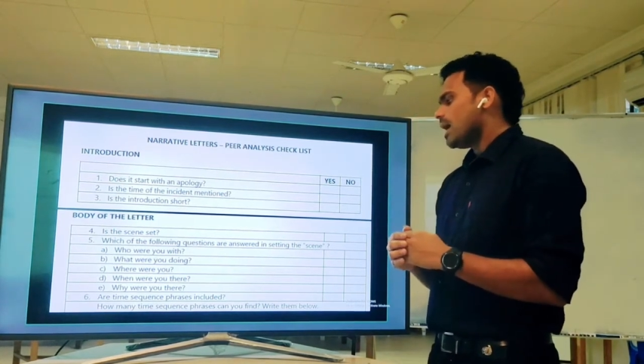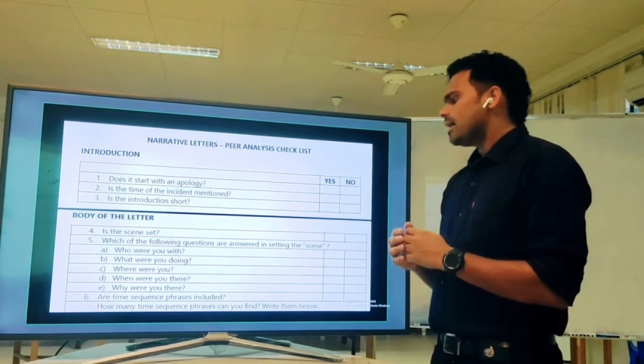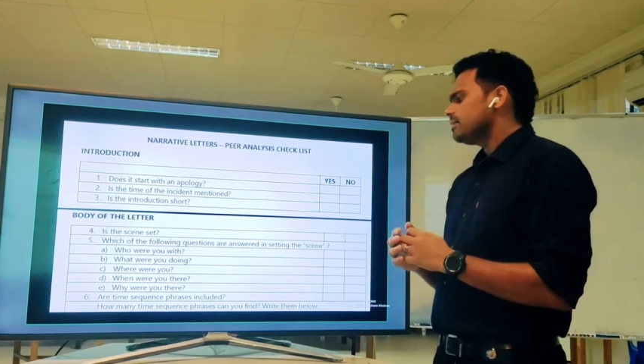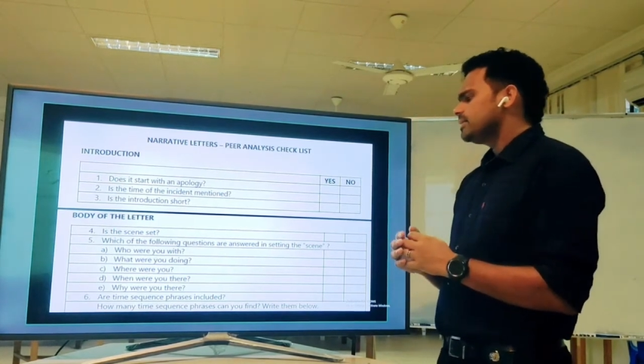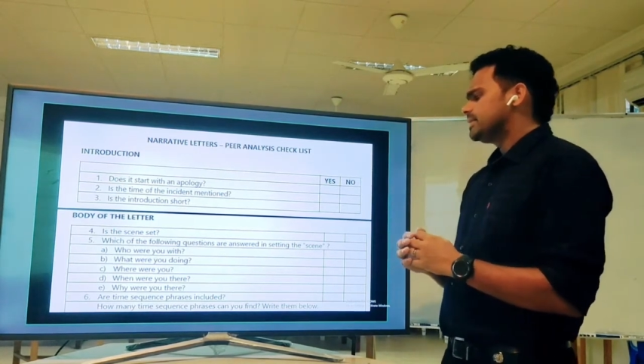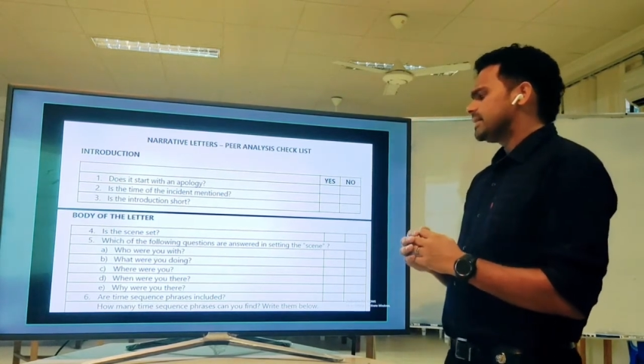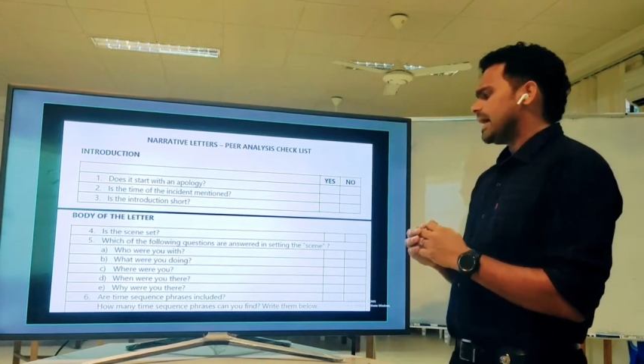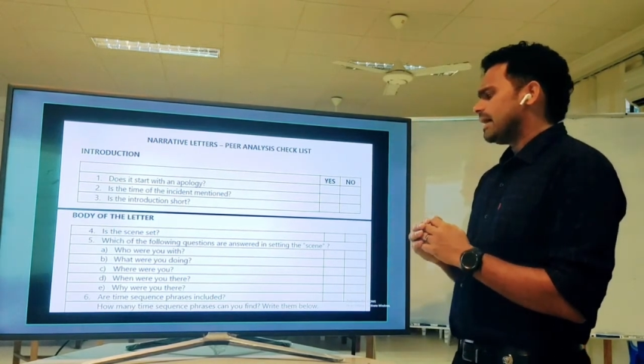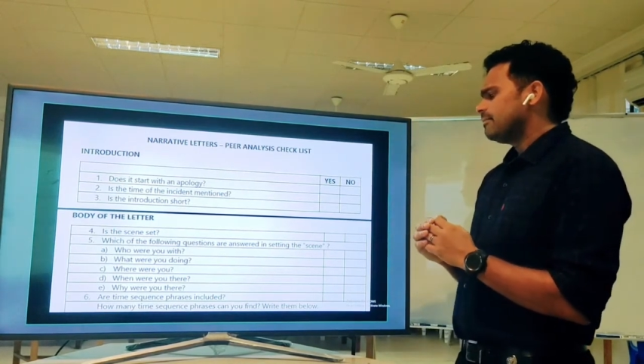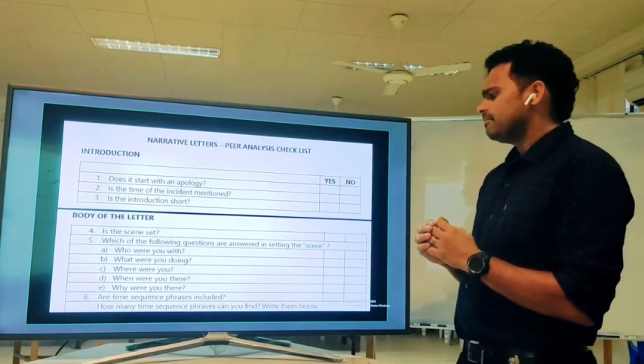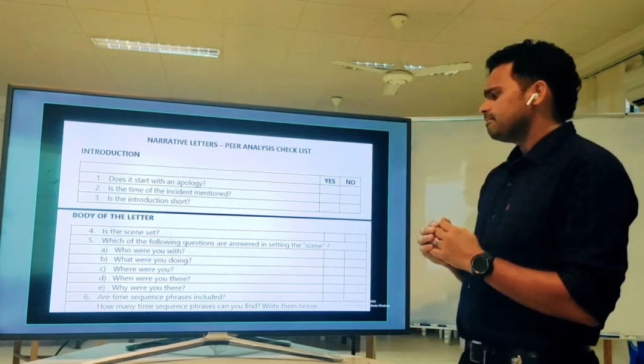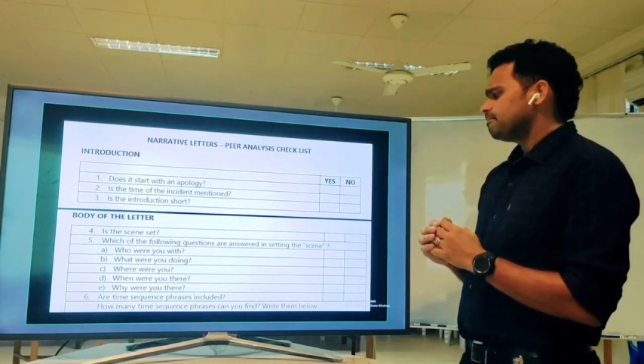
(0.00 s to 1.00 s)
Are the
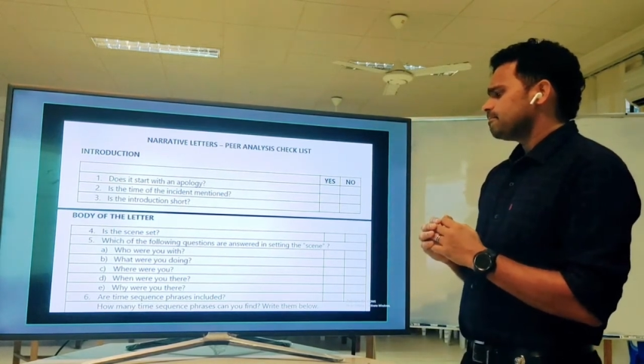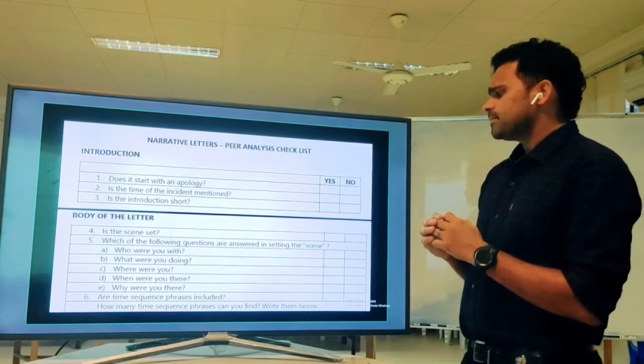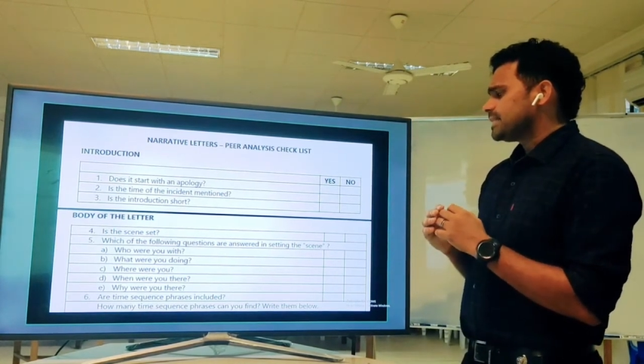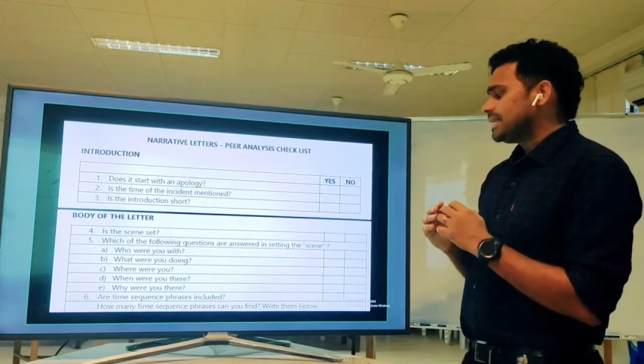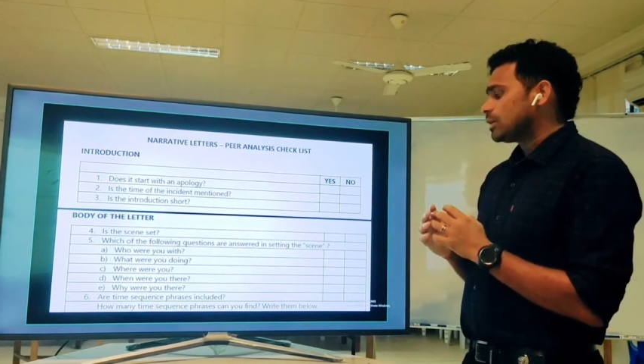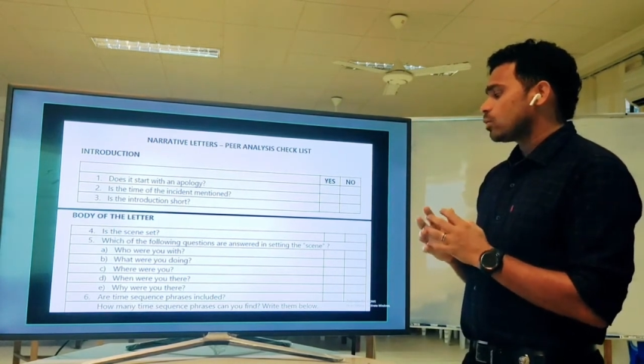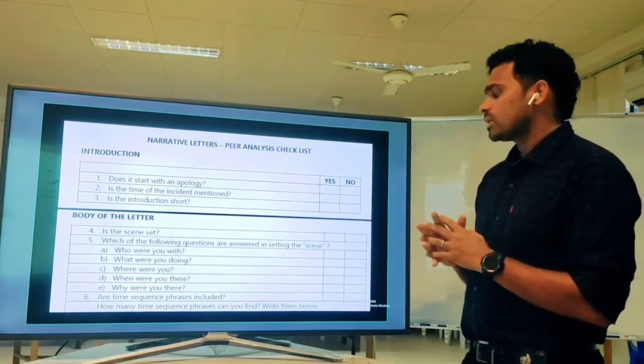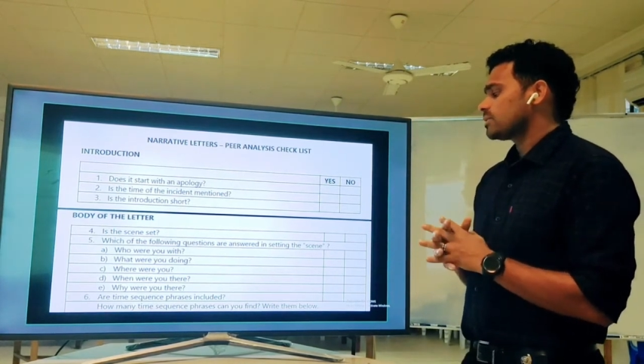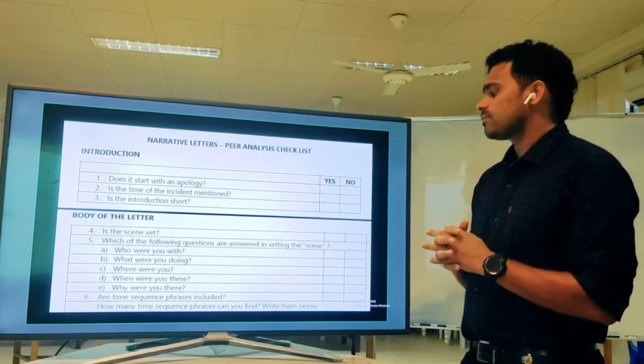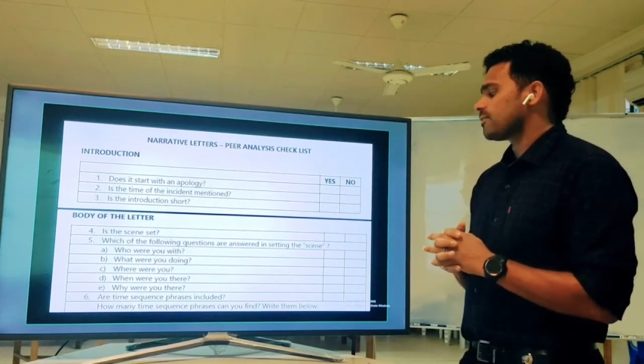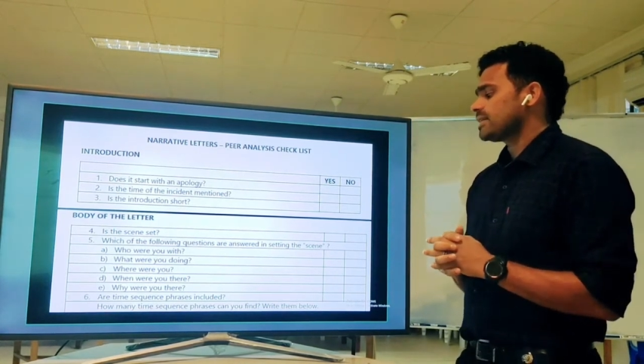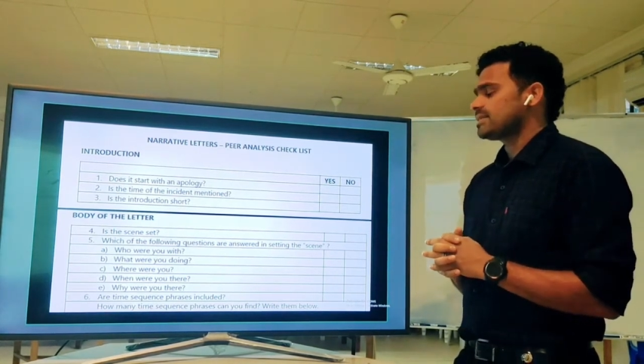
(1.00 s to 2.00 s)
time
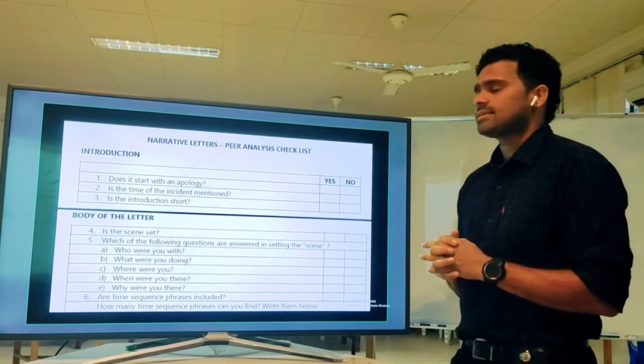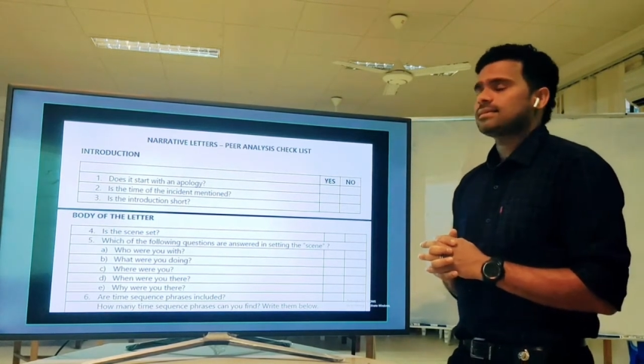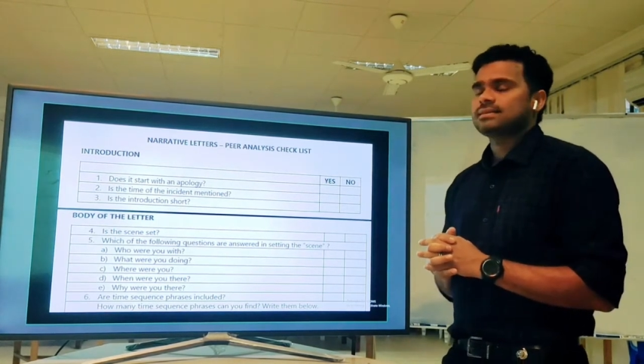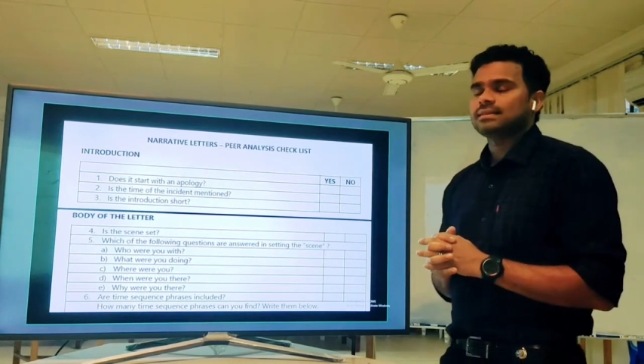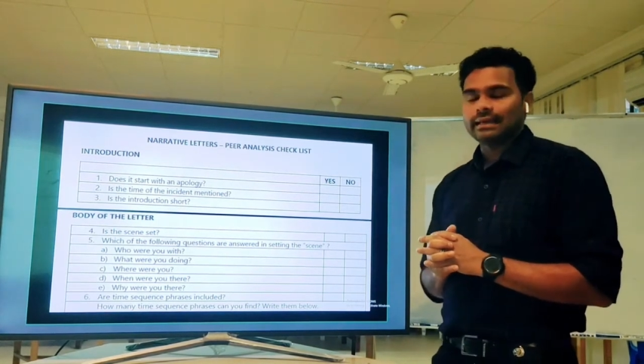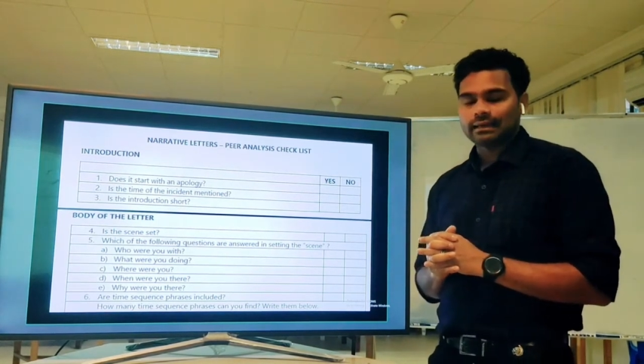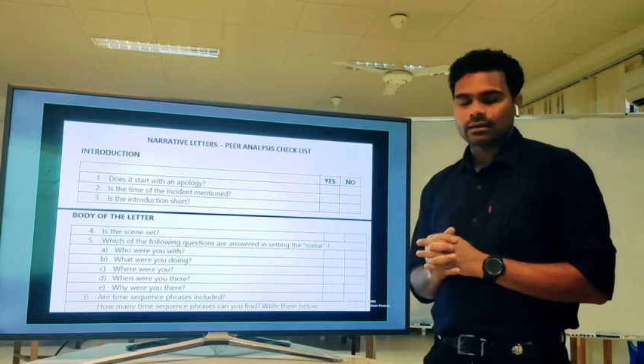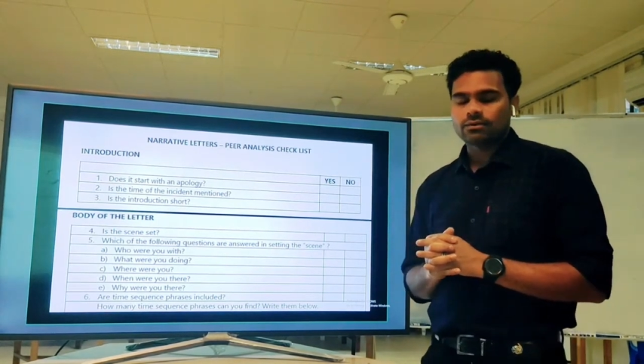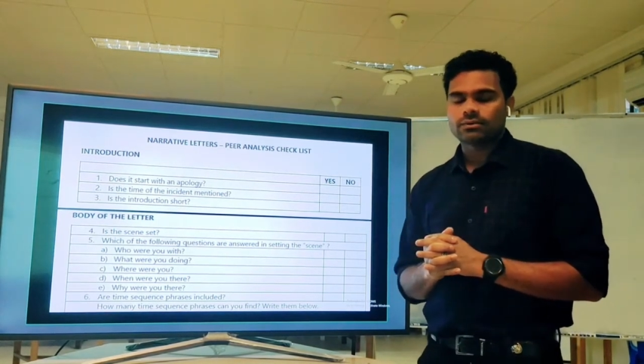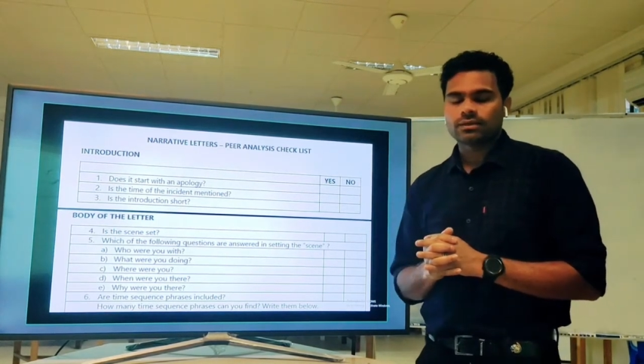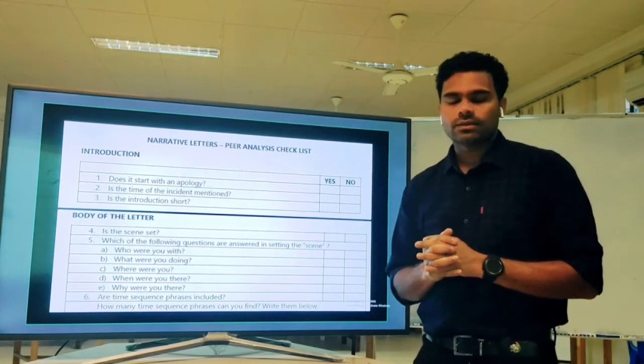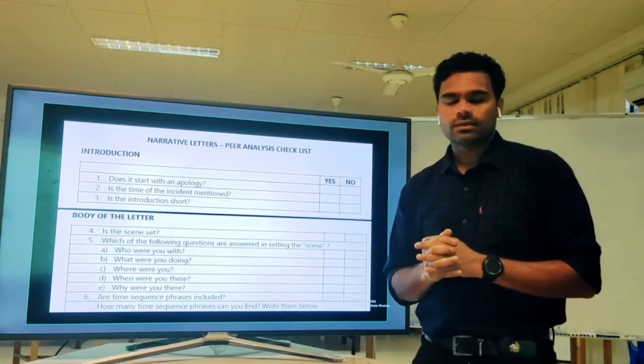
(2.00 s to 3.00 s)
sequence phrases
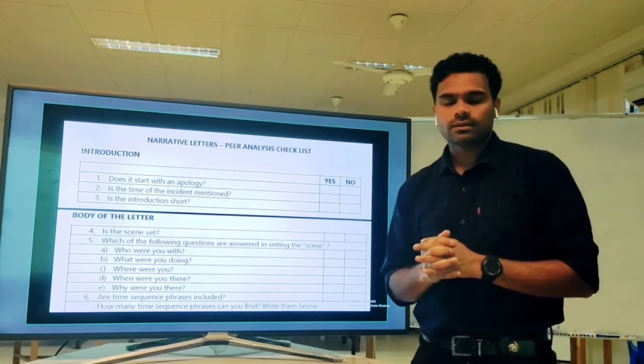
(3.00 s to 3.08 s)
included?